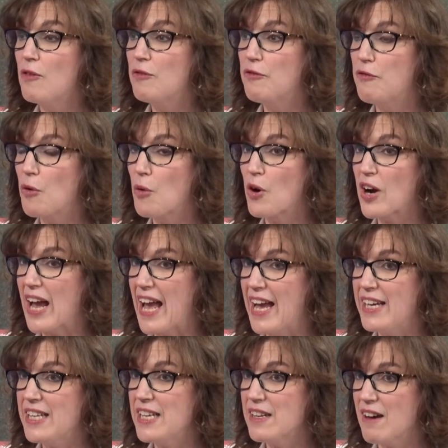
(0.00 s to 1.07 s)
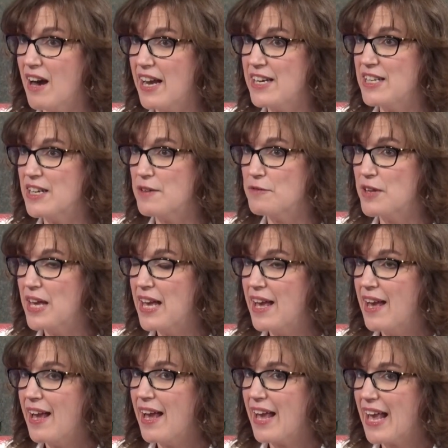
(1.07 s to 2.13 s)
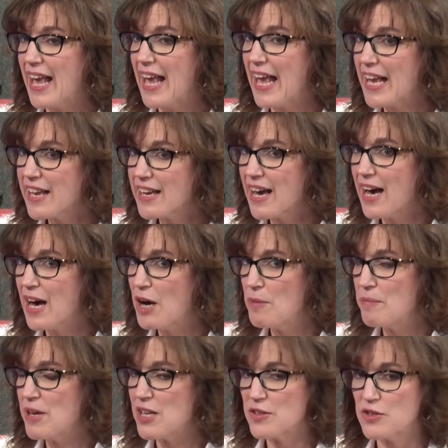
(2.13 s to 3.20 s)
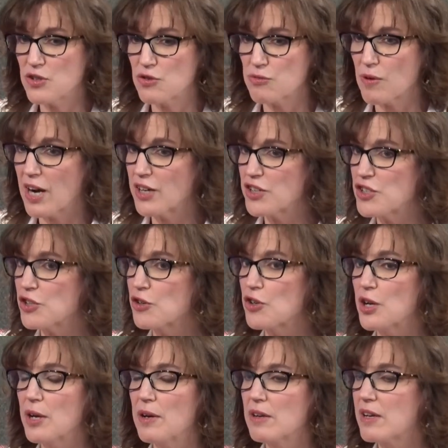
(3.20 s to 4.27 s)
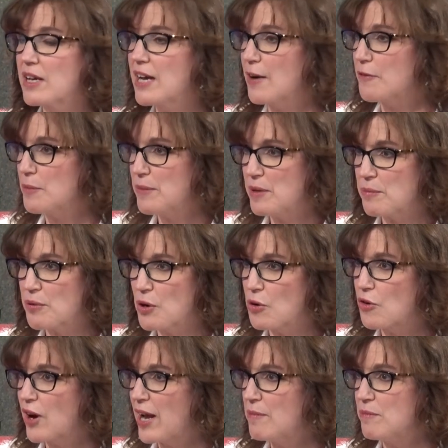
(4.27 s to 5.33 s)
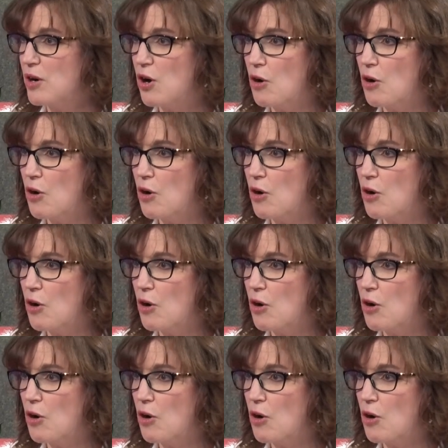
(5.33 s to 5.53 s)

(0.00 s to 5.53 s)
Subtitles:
for any kind of income structured government program,